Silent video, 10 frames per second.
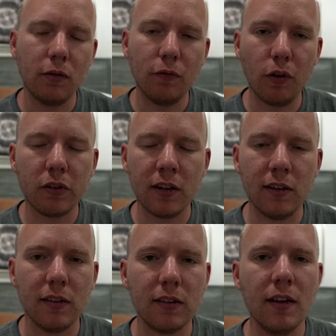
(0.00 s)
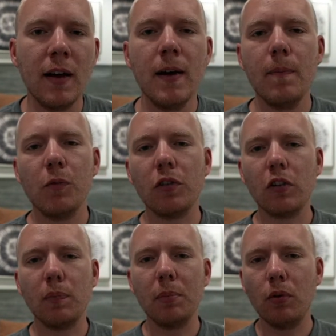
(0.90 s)
full sentences. There's
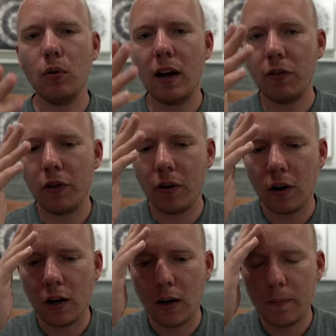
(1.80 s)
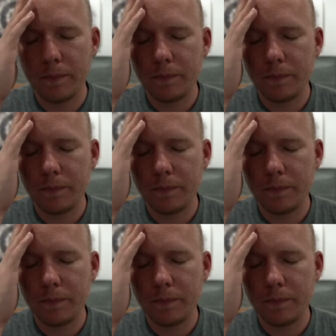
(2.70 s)
also people who have their I'm